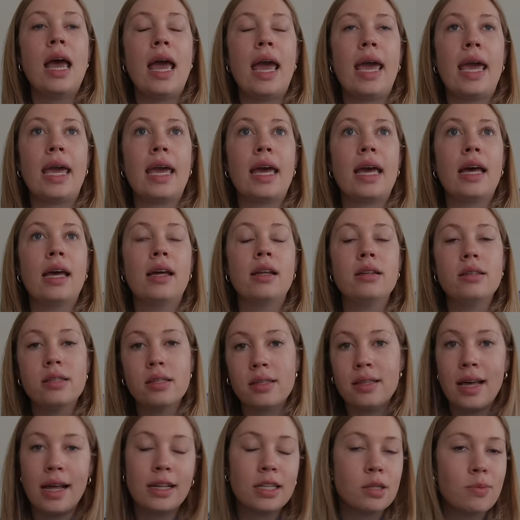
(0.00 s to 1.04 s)
and
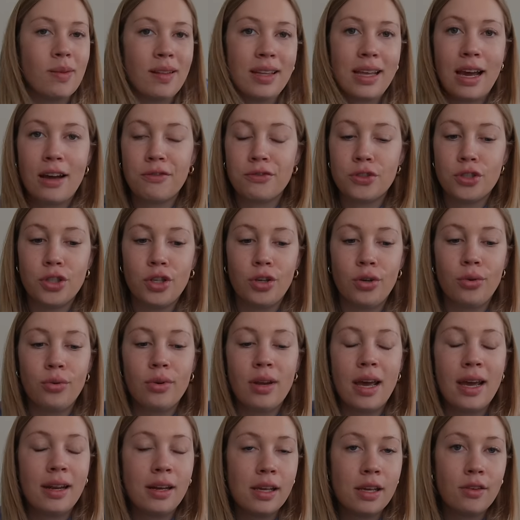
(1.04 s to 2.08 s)
then spend the afternoon
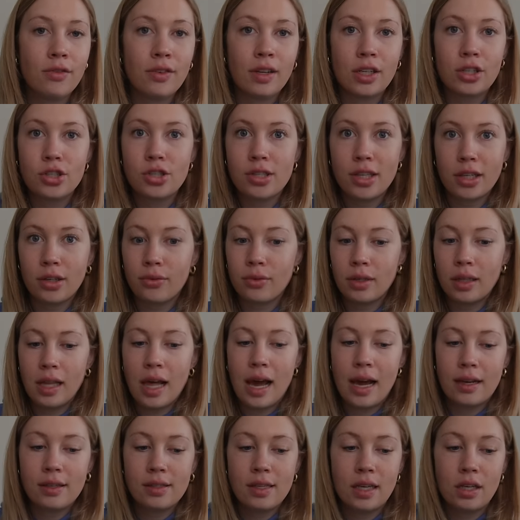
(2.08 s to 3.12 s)
and evening just like
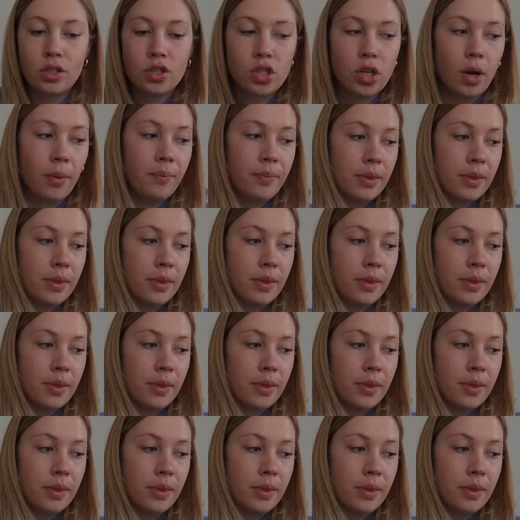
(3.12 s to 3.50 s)
relaxing. So